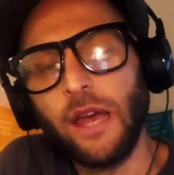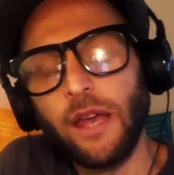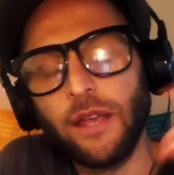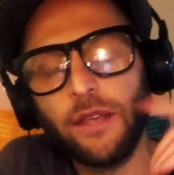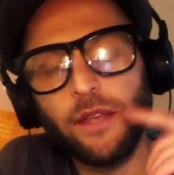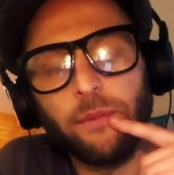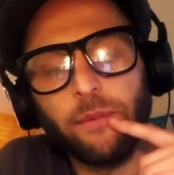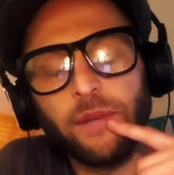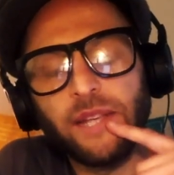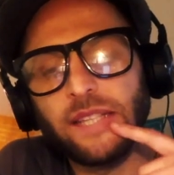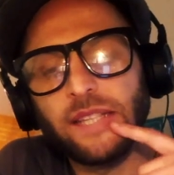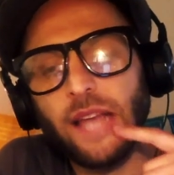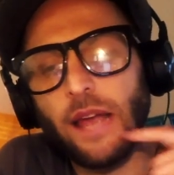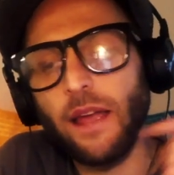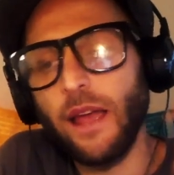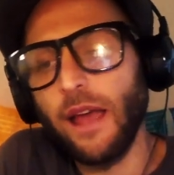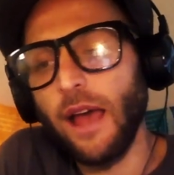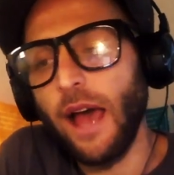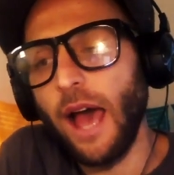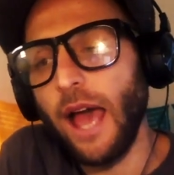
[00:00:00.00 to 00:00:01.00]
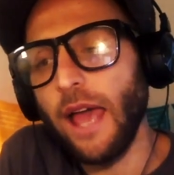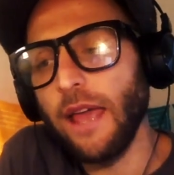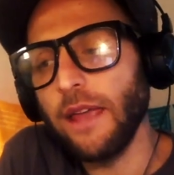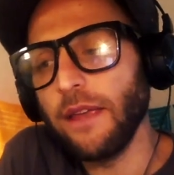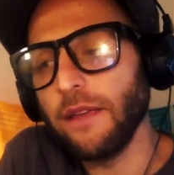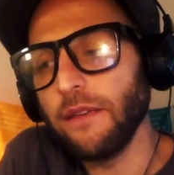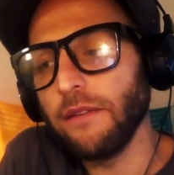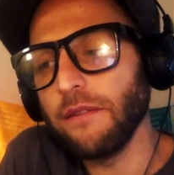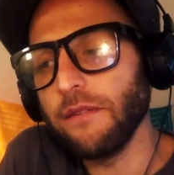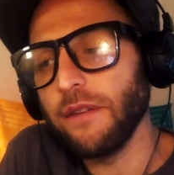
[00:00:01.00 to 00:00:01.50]
because
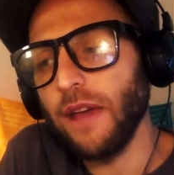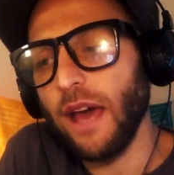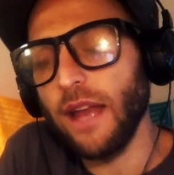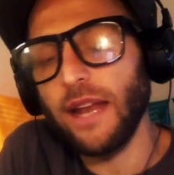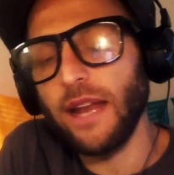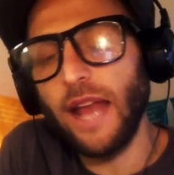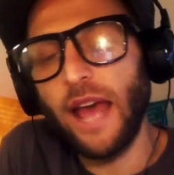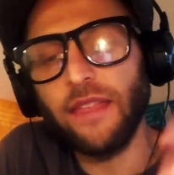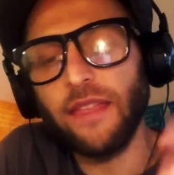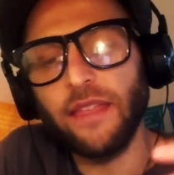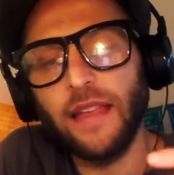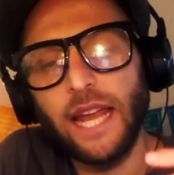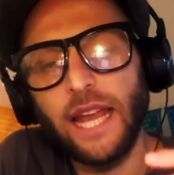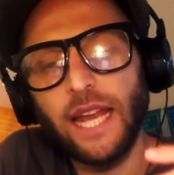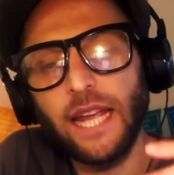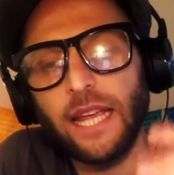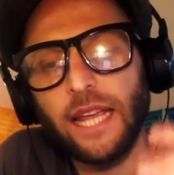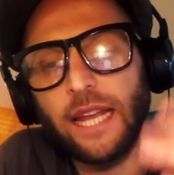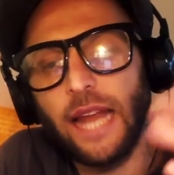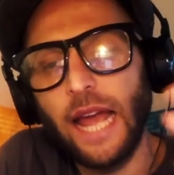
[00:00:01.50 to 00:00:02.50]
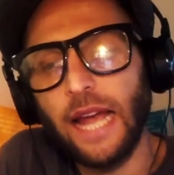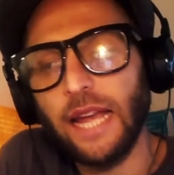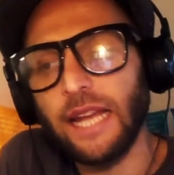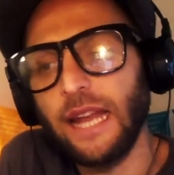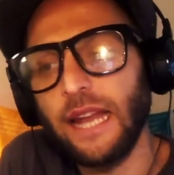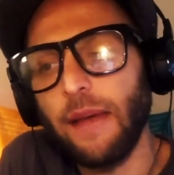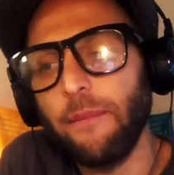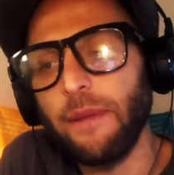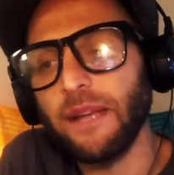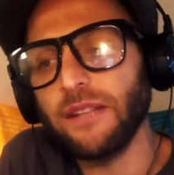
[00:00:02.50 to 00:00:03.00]
I got an athletic and
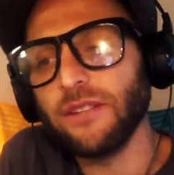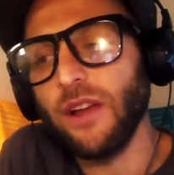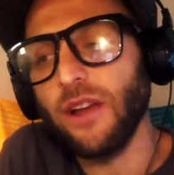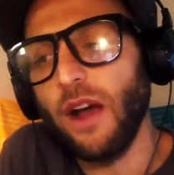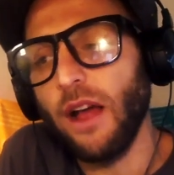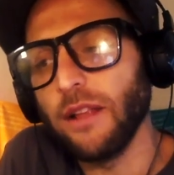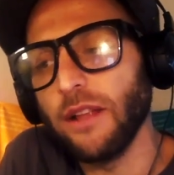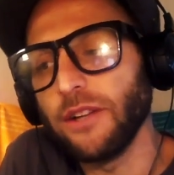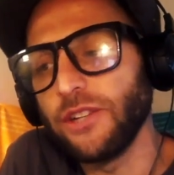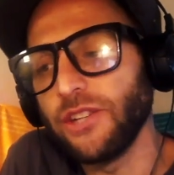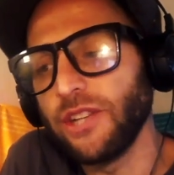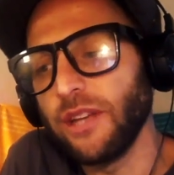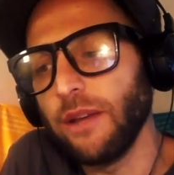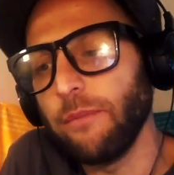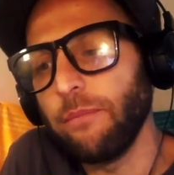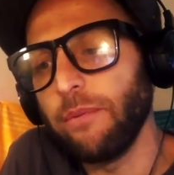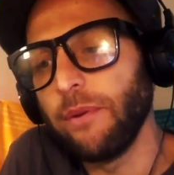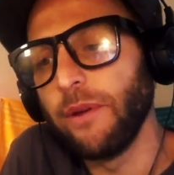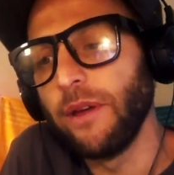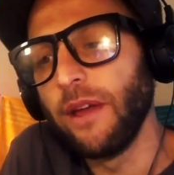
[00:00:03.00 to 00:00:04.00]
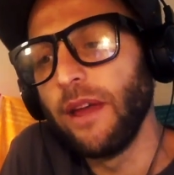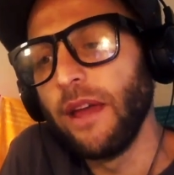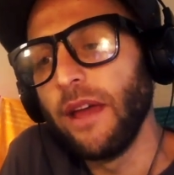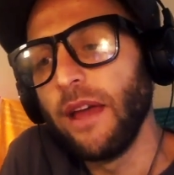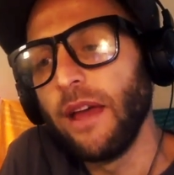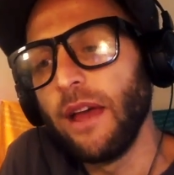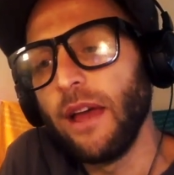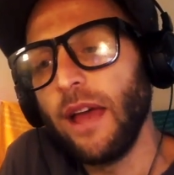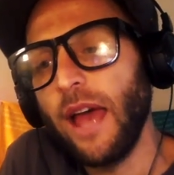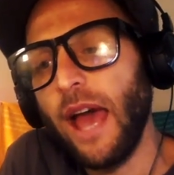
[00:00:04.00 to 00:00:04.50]
academic scholarship
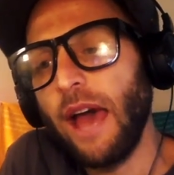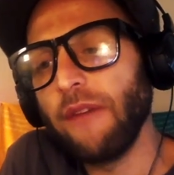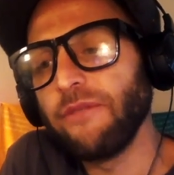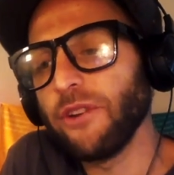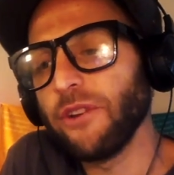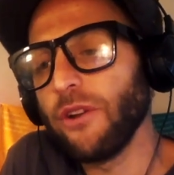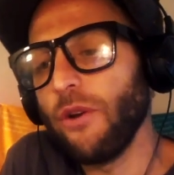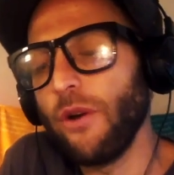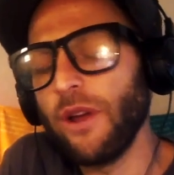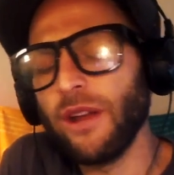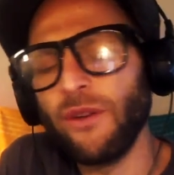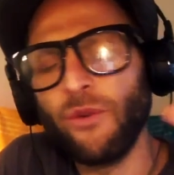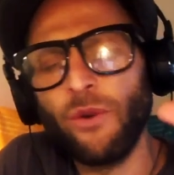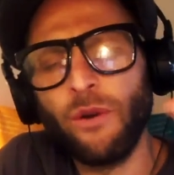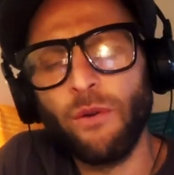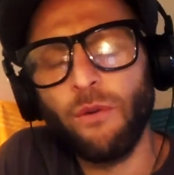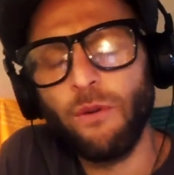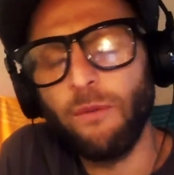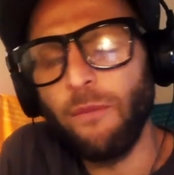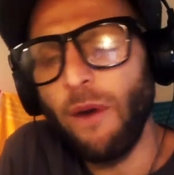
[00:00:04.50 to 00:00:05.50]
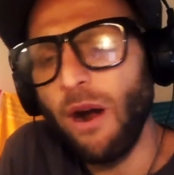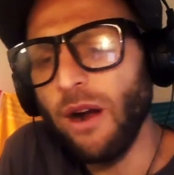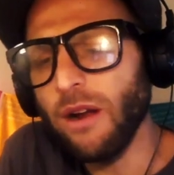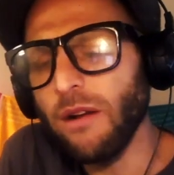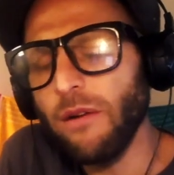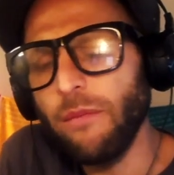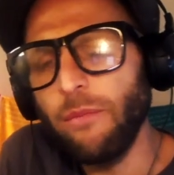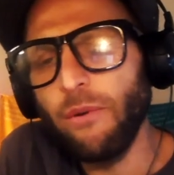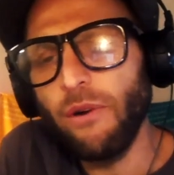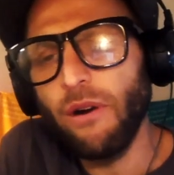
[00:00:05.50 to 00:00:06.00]
after going to a
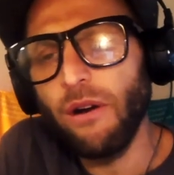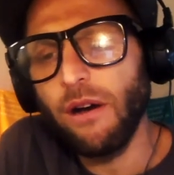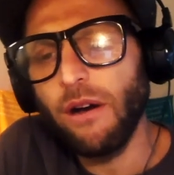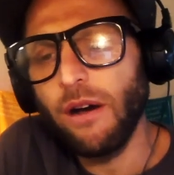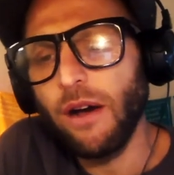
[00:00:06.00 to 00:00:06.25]
remarkable